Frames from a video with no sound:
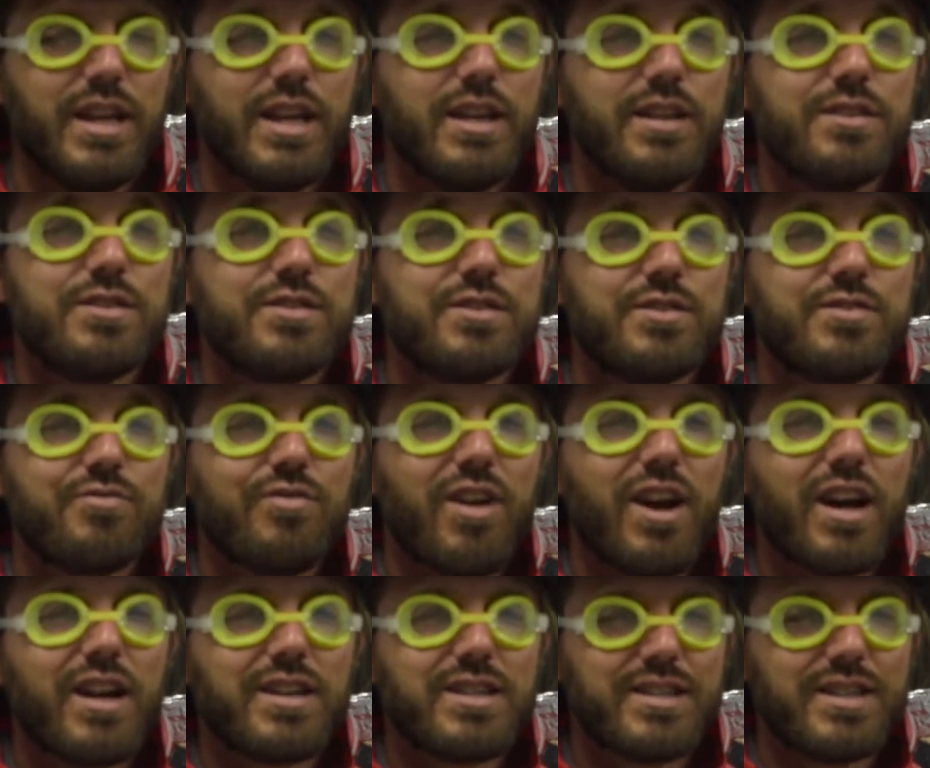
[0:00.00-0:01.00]

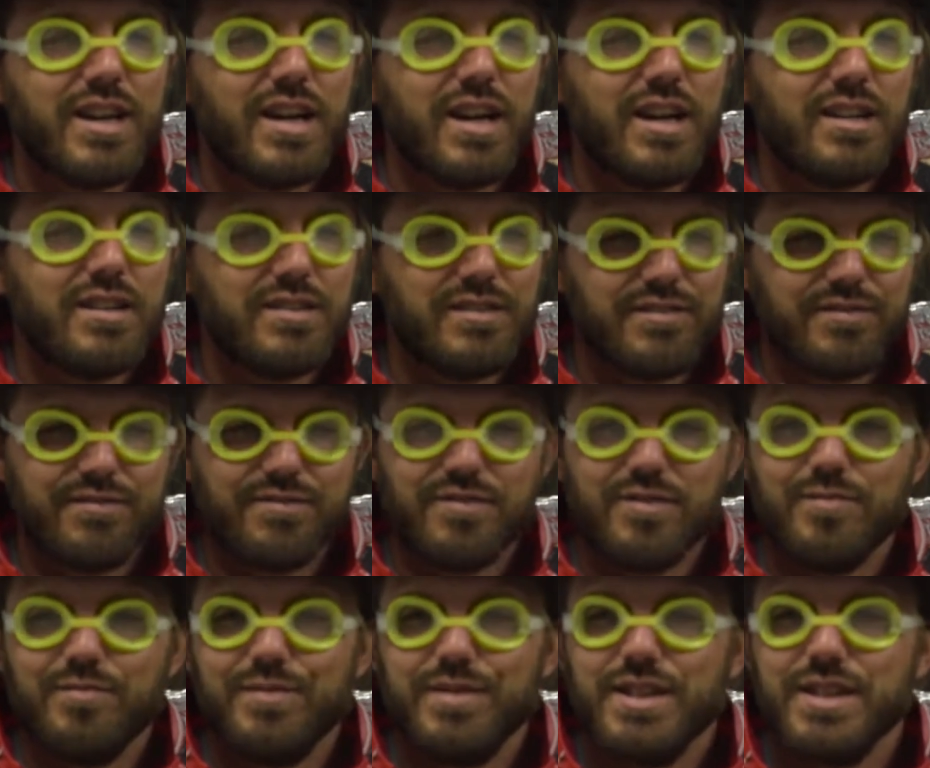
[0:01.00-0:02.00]
Instructor
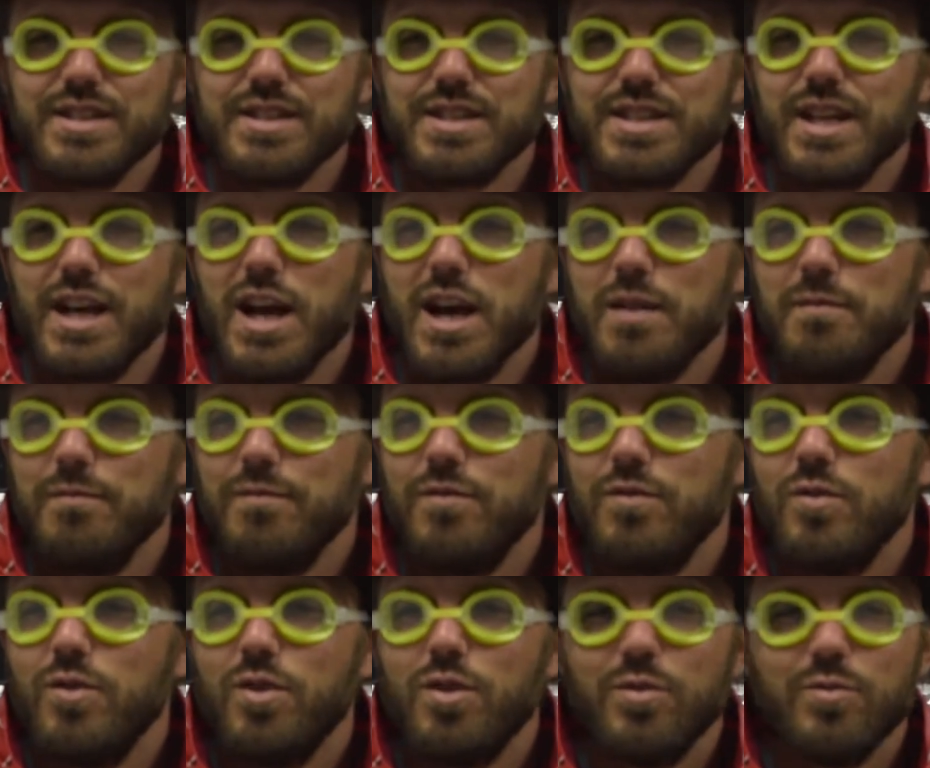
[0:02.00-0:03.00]
from this time
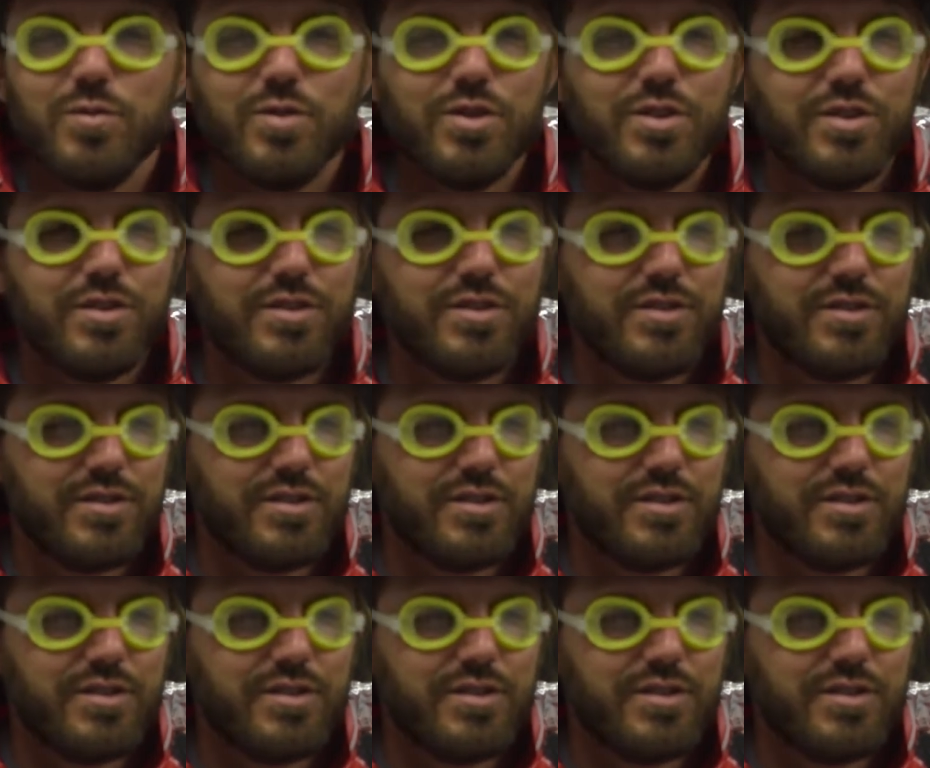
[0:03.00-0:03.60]
forward.